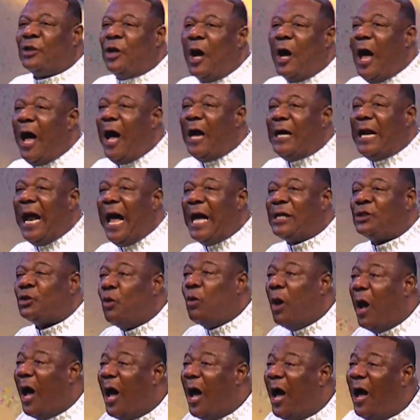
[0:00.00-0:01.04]
God has
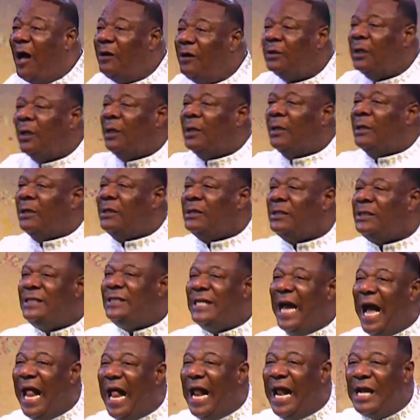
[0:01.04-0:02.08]
what? Dealt to
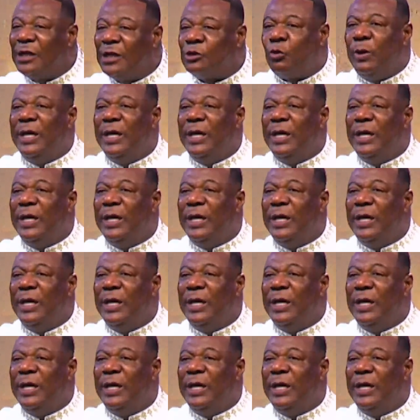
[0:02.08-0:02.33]
dealt every,